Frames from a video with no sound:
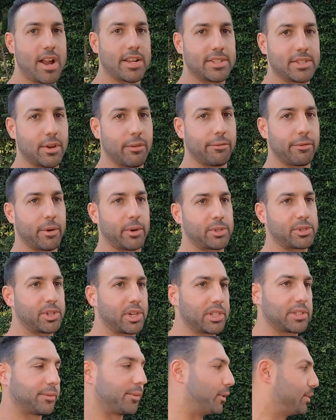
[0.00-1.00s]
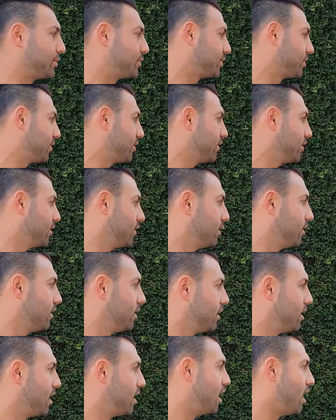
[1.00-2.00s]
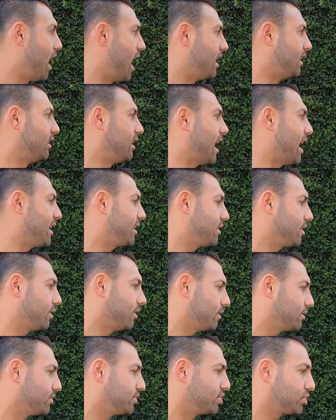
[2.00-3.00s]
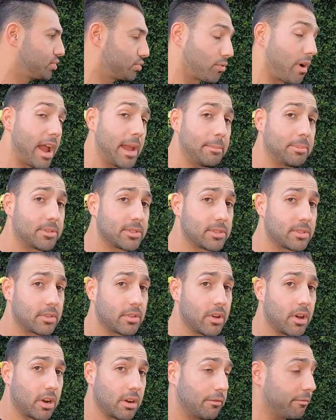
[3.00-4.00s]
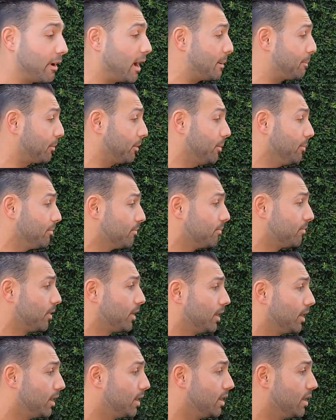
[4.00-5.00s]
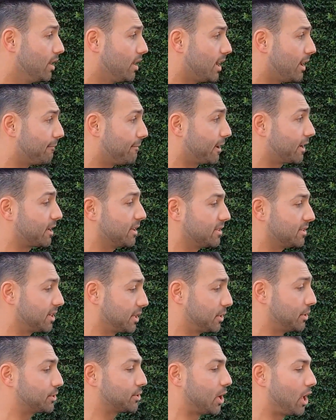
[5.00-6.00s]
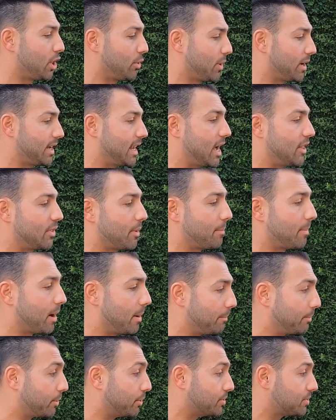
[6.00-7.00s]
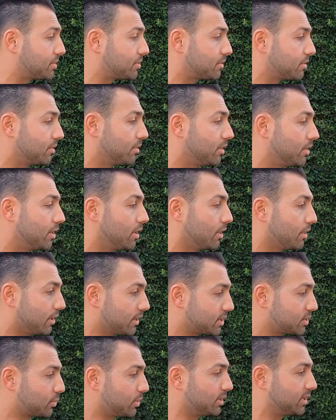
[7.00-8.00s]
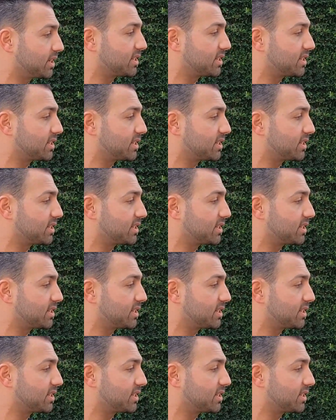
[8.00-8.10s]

right, so first things first, I like stripes on a Viper if it continues all the way down the bumpers. This one